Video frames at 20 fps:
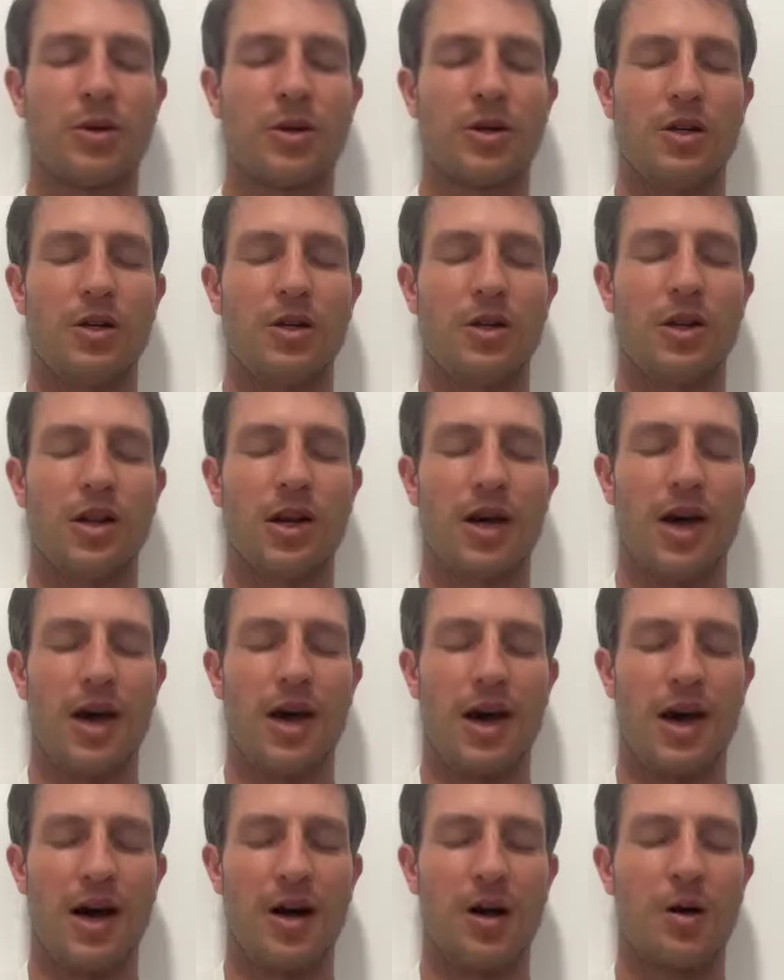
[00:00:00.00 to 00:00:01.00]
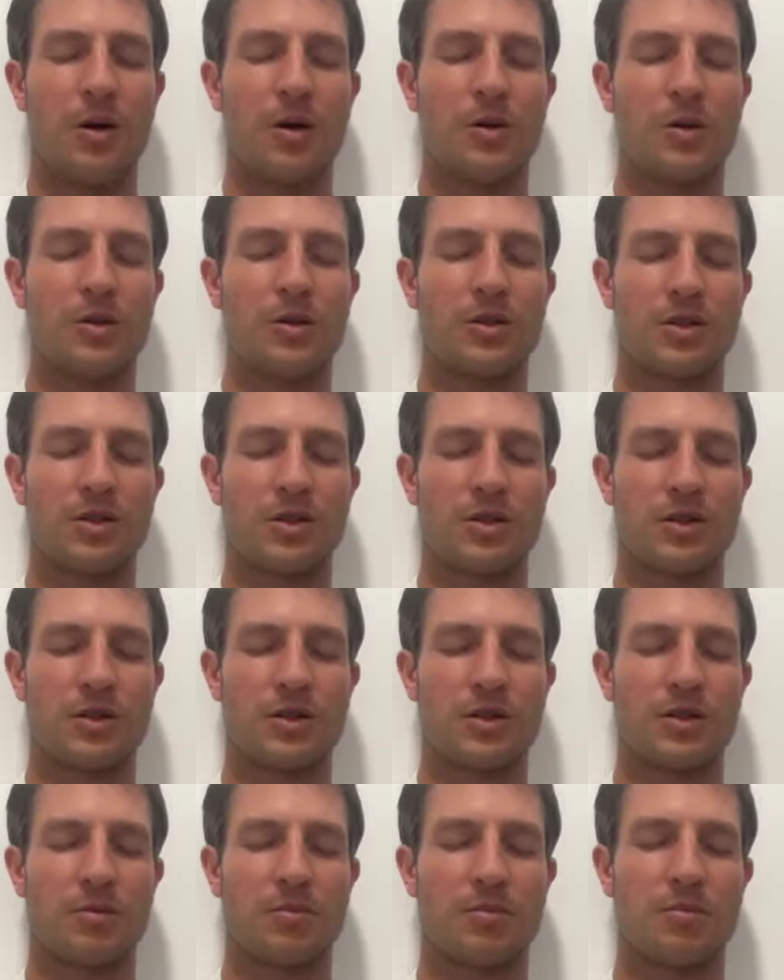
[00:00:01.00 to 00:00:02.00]
breathing out
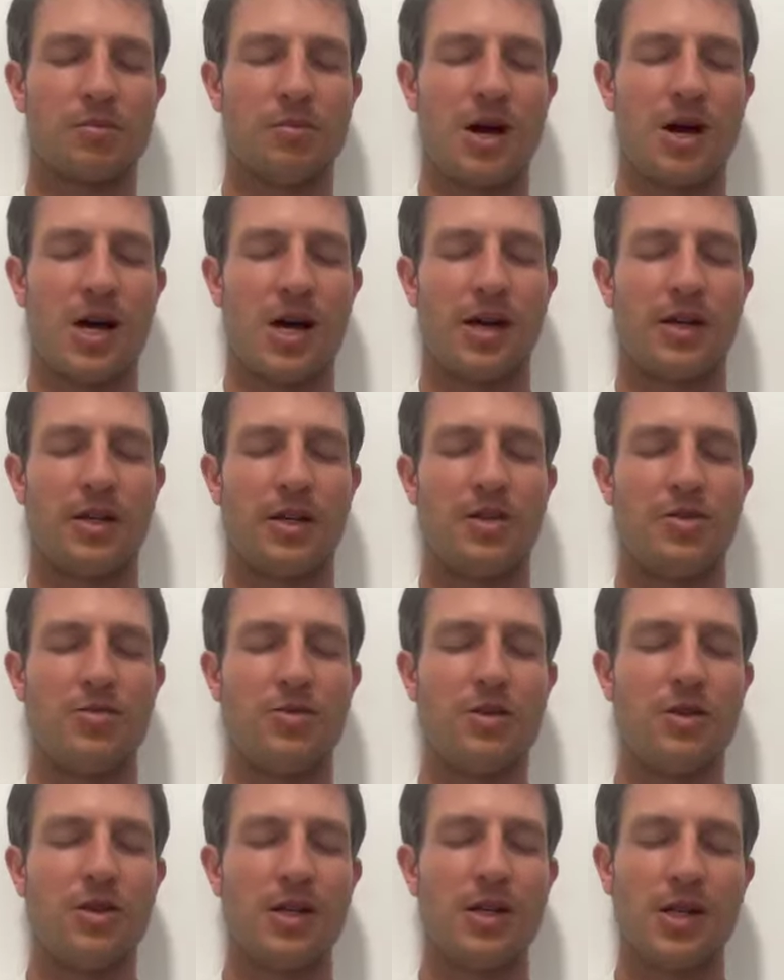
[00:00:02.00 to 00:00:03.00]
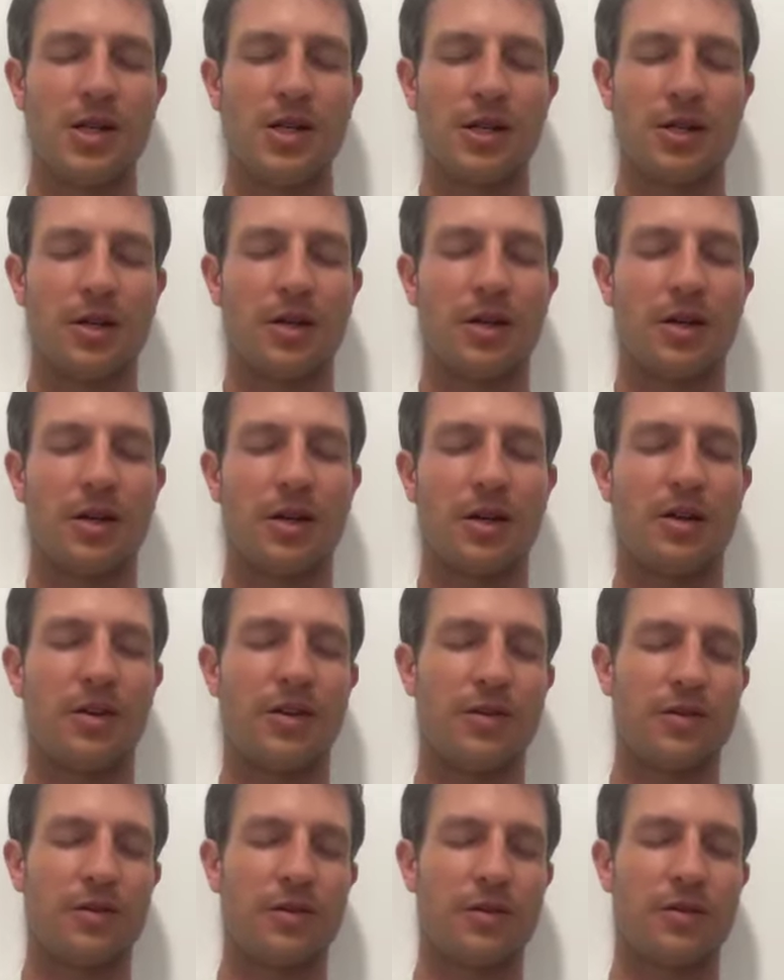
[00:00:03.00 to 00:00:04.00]
my unique
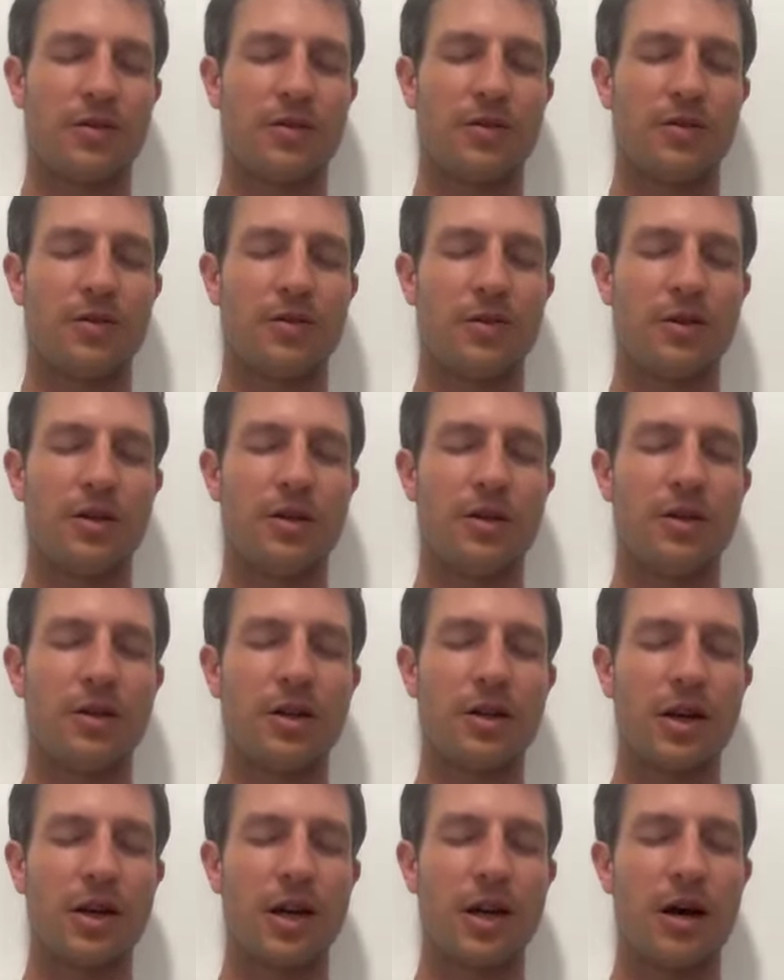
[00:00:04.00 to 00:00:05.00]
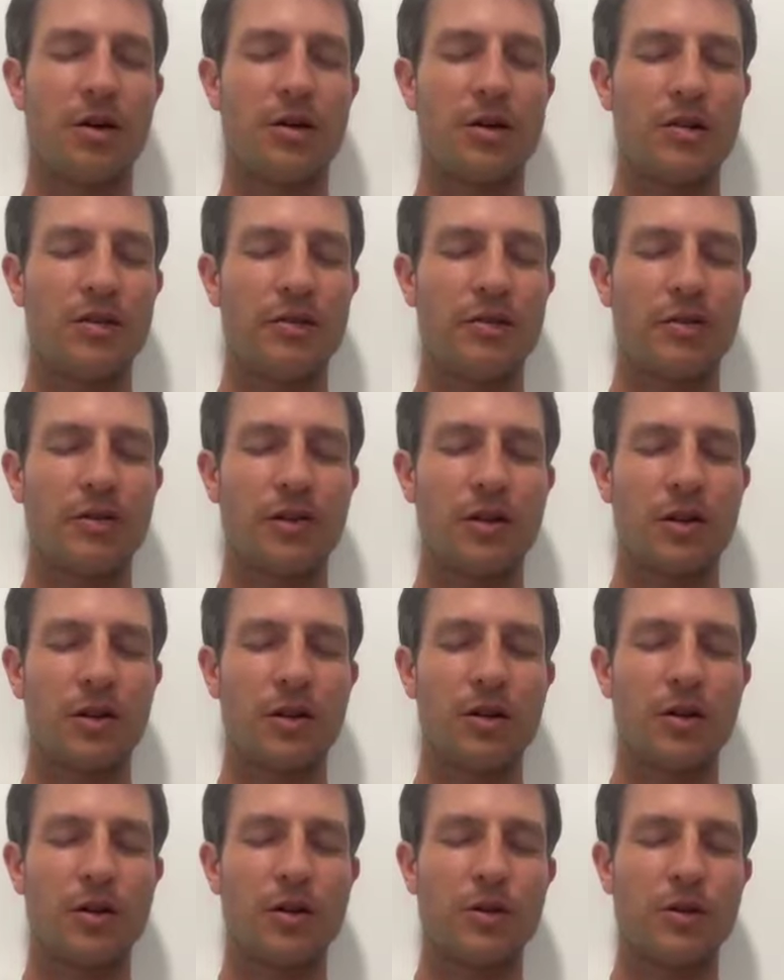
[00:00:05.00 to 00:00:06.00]
gift, feeling how it
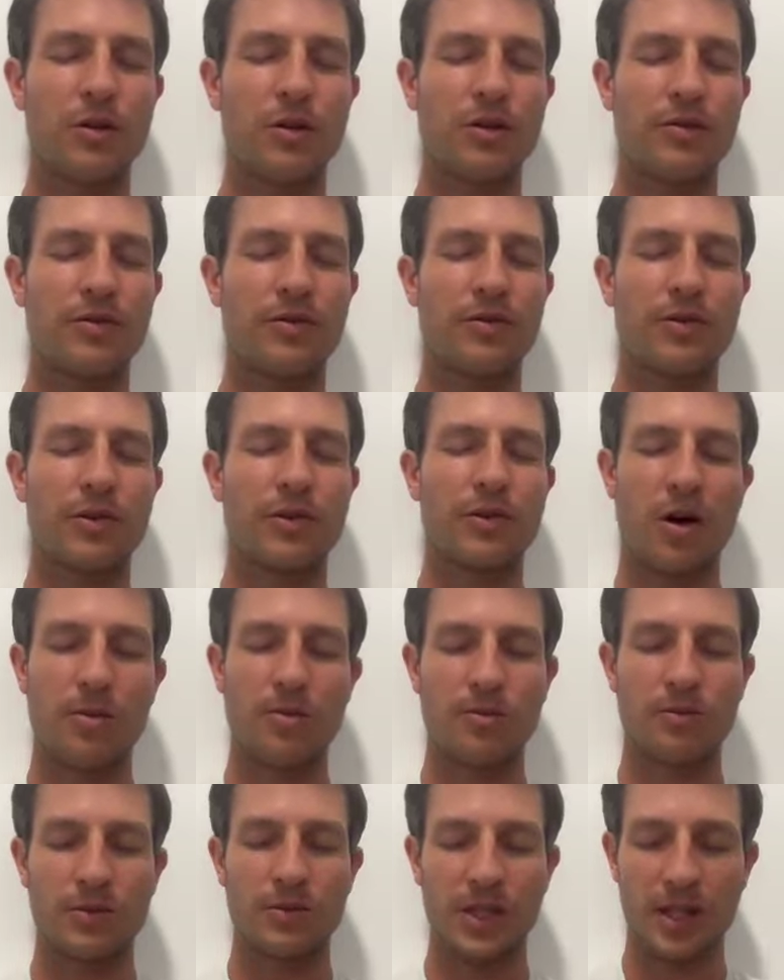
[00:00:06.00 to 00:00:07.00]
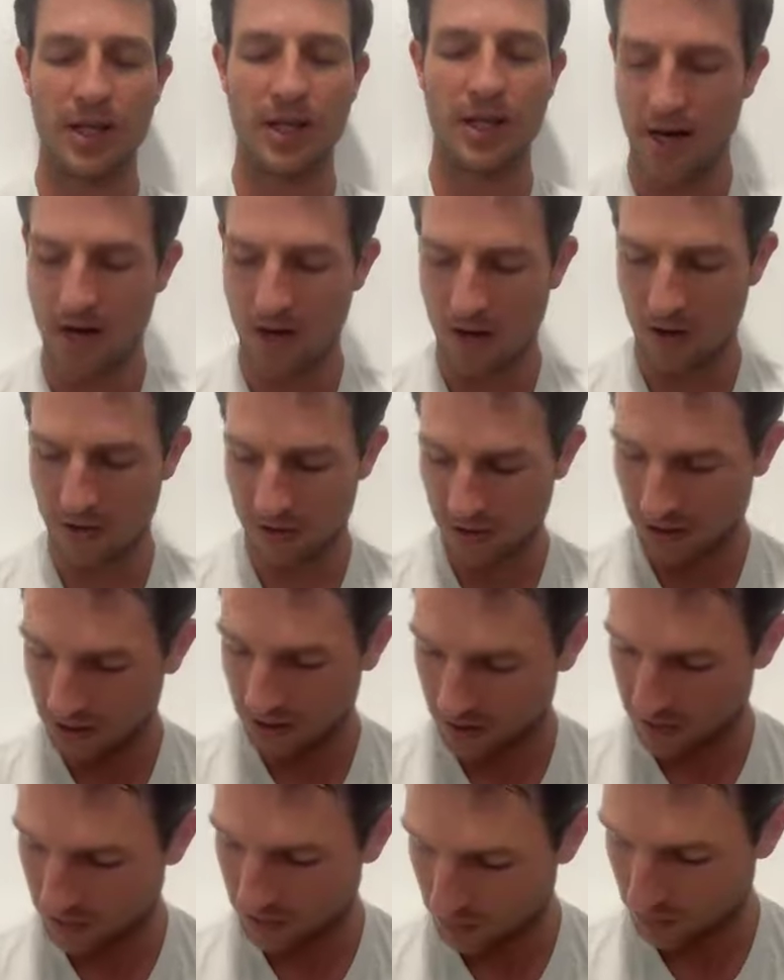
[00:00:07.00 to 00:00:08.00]
flows from me out
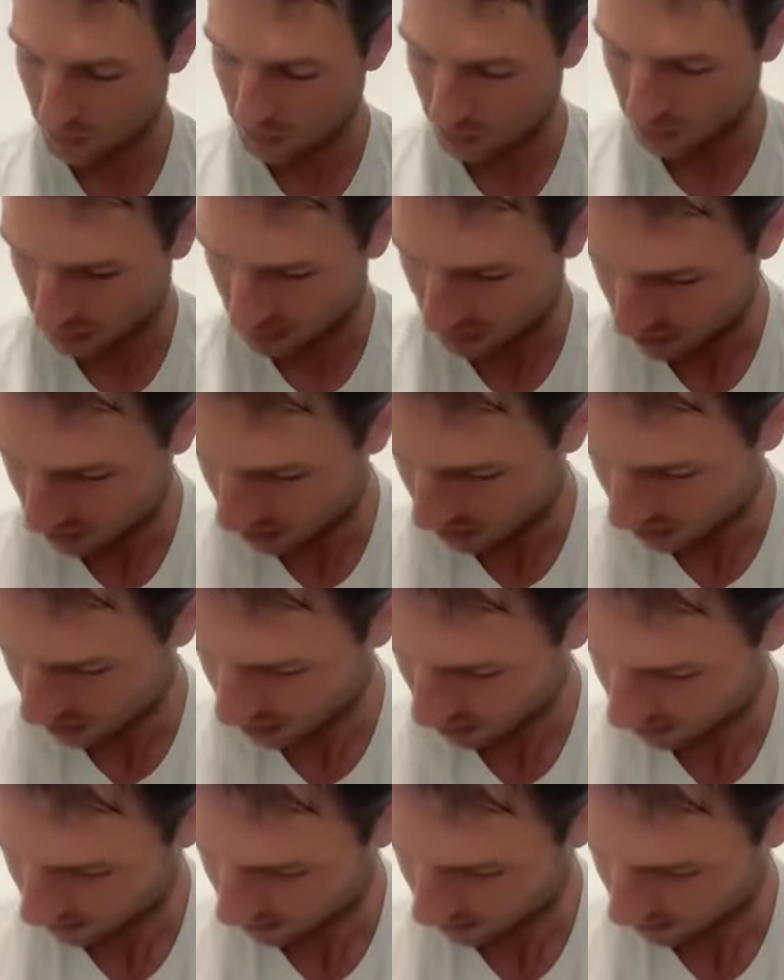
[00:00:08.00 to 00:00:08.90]
into the world.